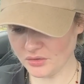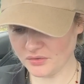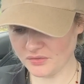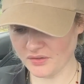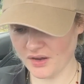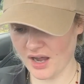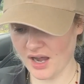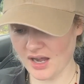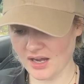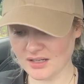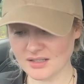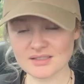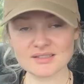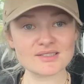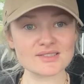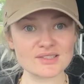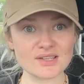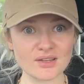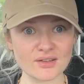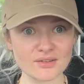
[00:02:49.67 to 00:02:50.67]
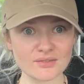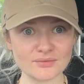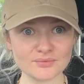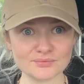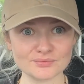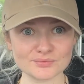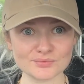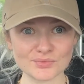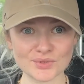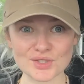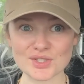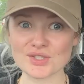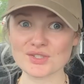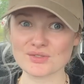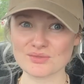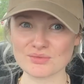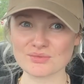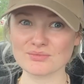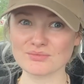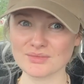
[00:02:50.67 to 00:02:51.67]
Fox, which
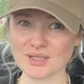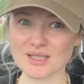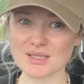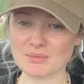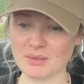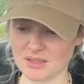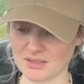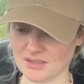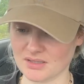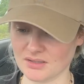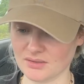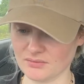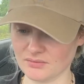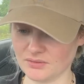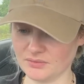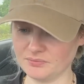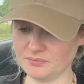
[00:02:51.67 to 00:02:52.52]
is expensive.